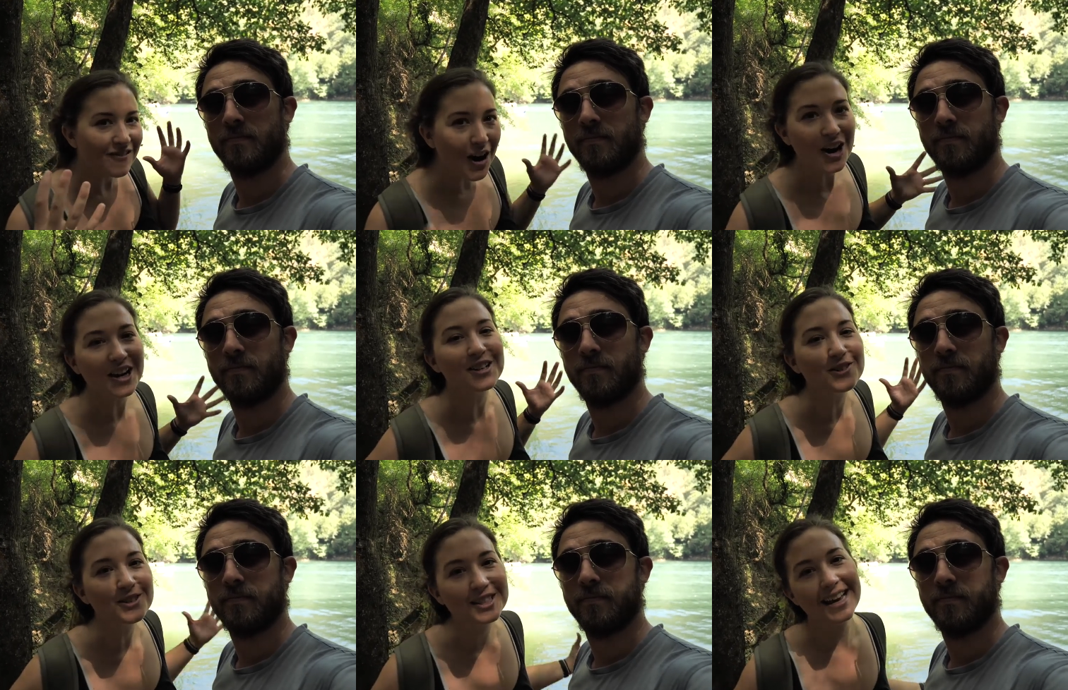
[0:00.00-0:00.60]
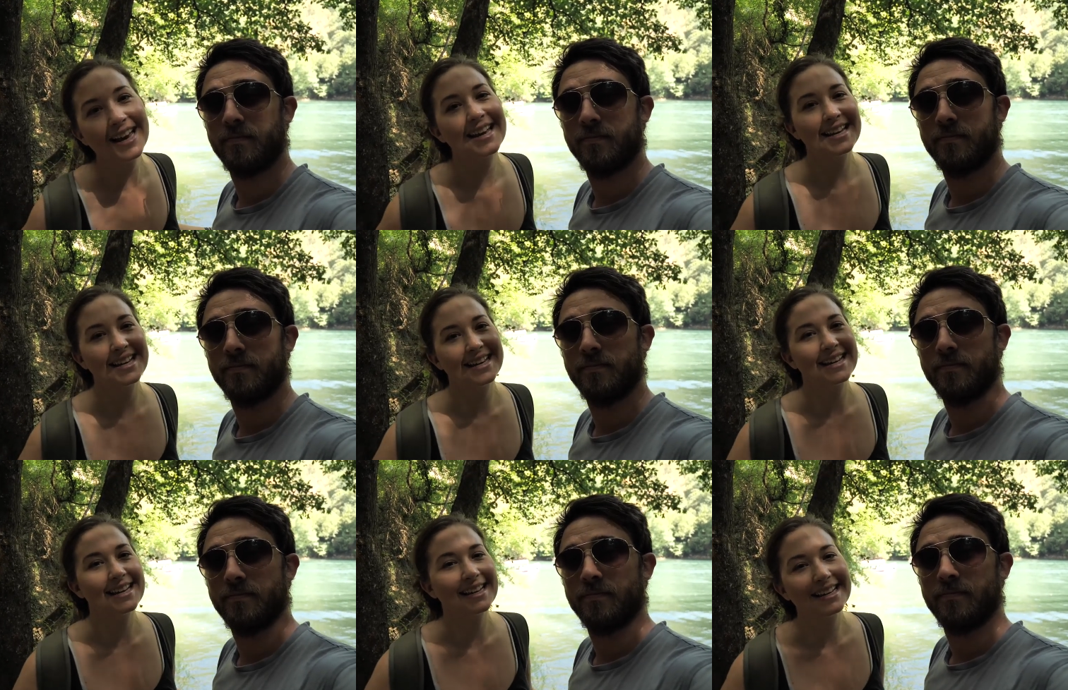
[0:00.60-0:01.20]
Speaker 1: final day
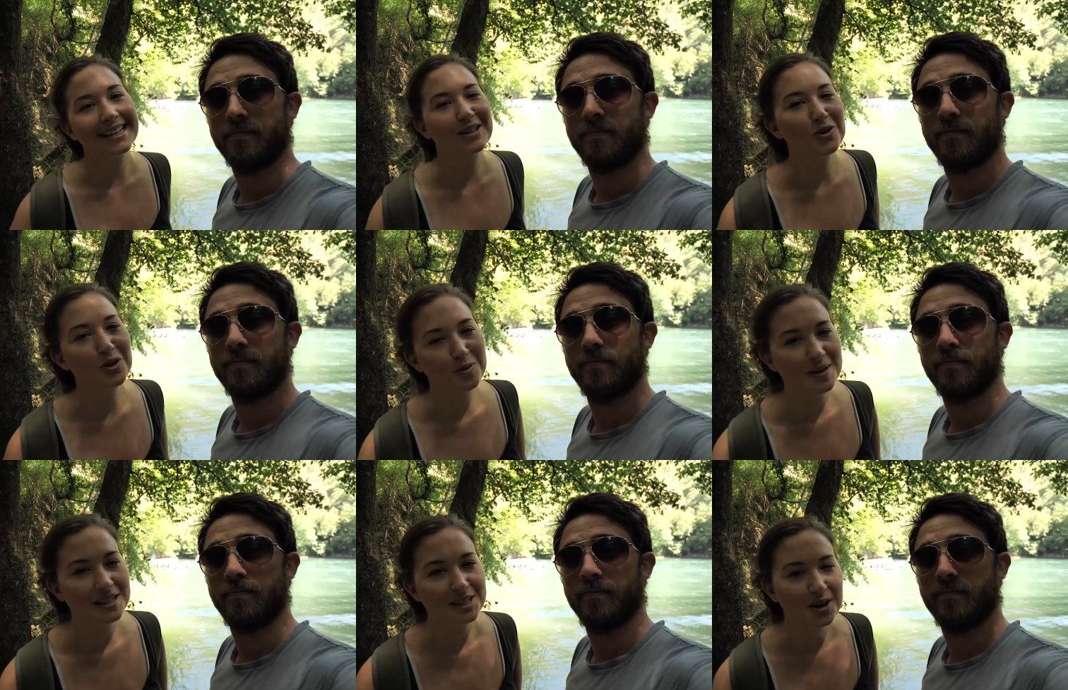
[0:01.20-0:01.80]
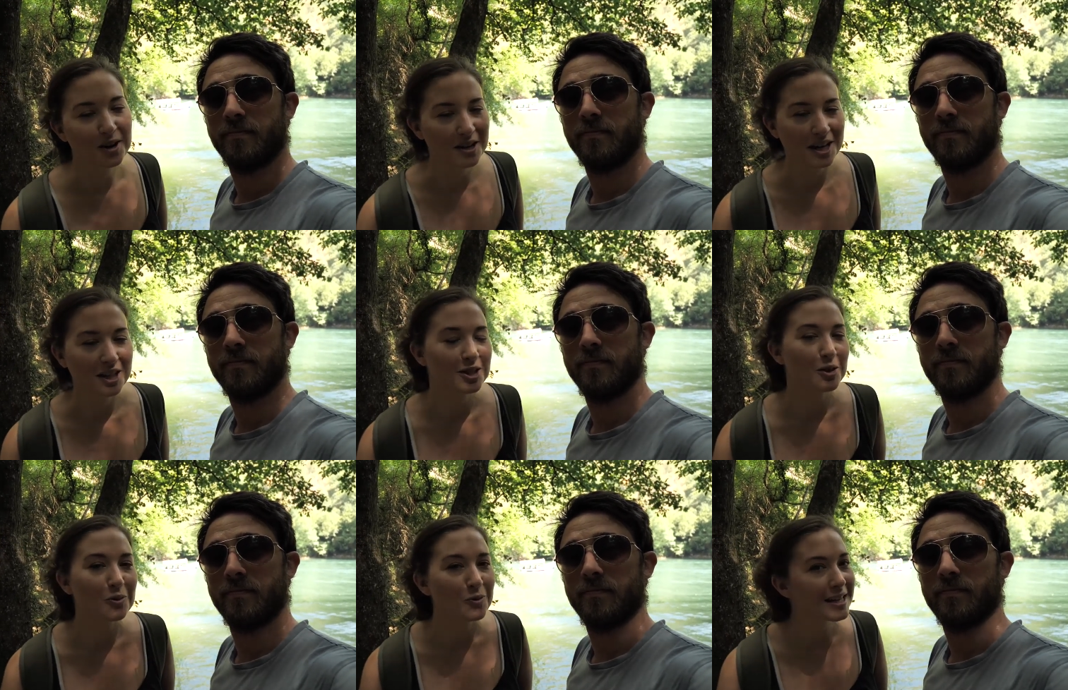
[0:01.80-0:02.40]
here in North Macedonia,
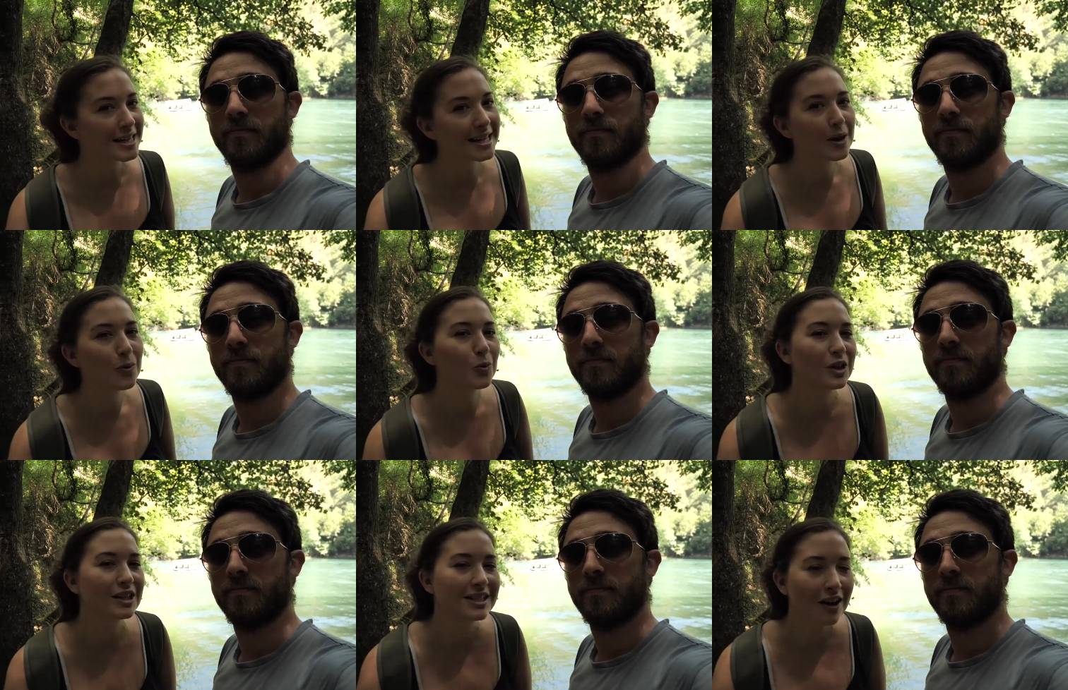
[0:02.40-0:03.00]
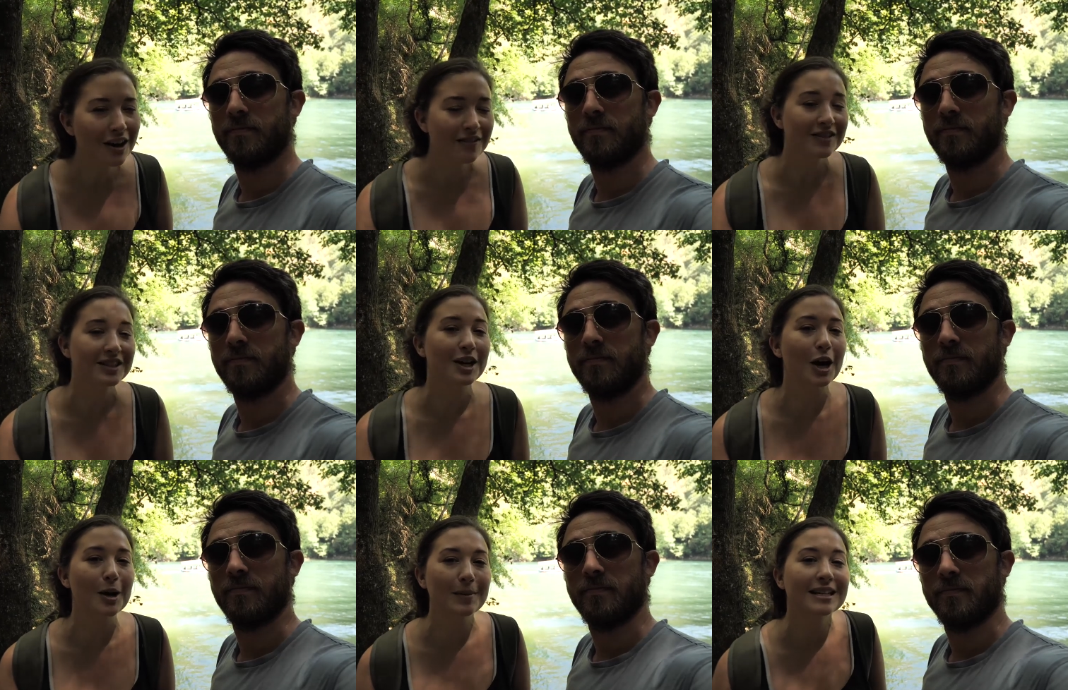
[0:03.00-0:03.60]
so we were tight for
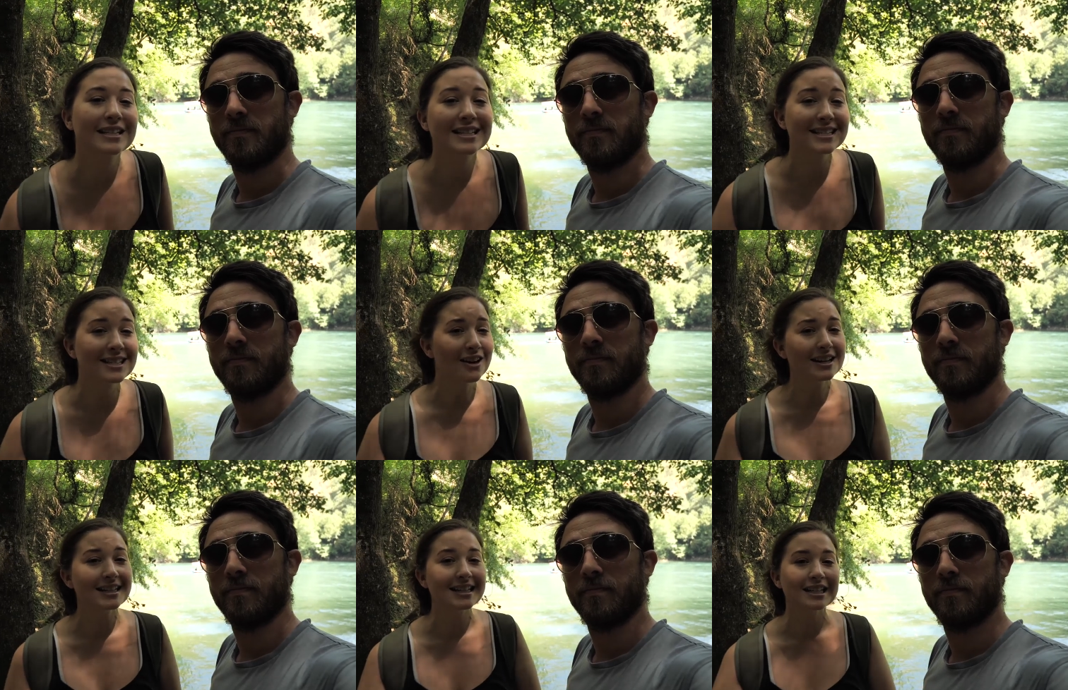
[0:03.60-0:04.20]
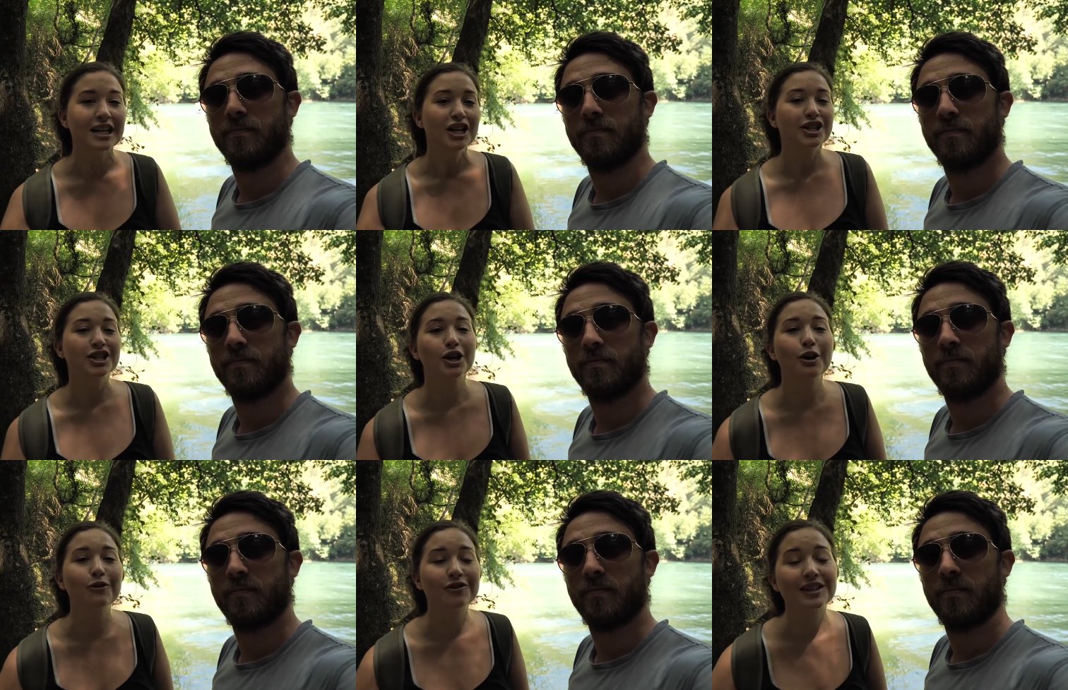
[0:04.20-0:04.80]
time and decided to
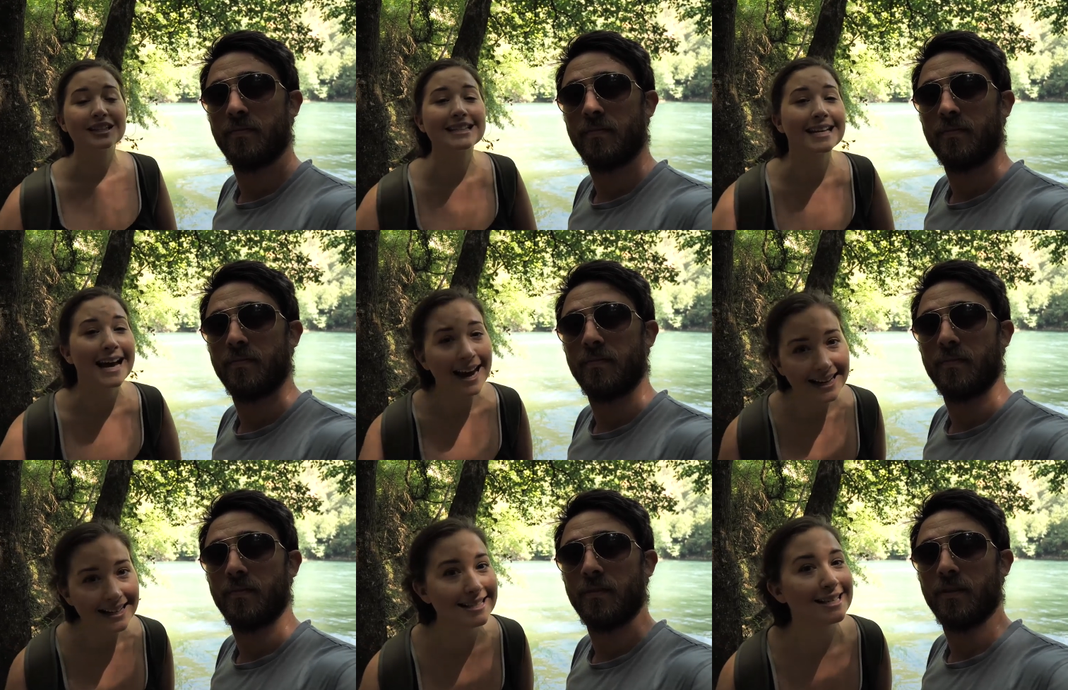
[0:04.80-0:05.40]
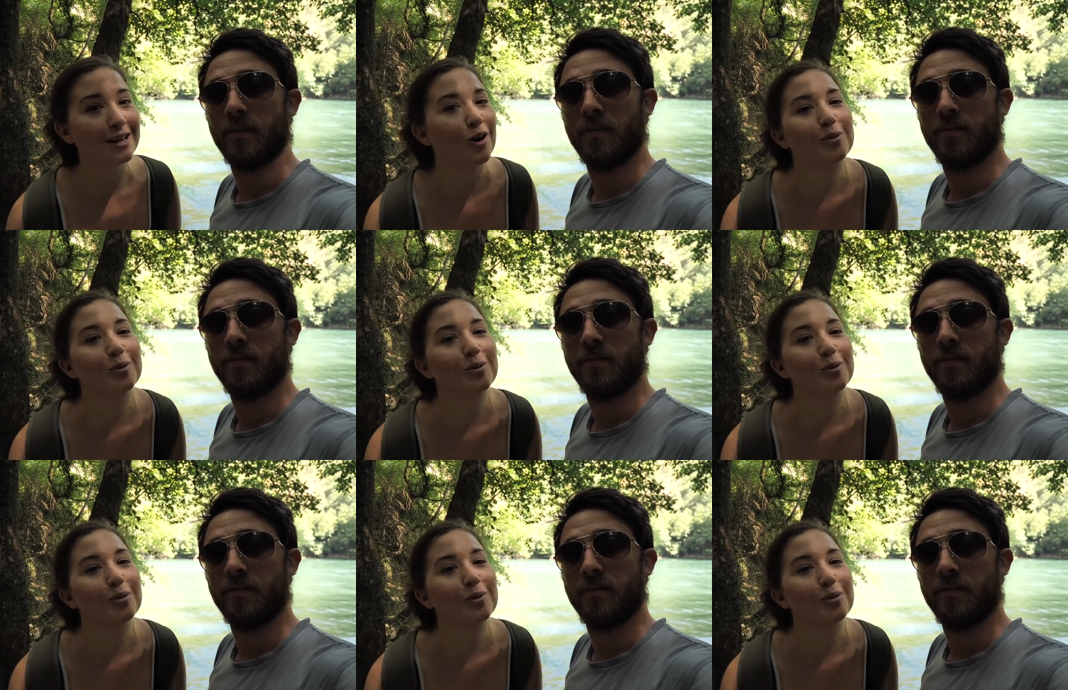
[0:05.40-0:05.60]
go for the taxi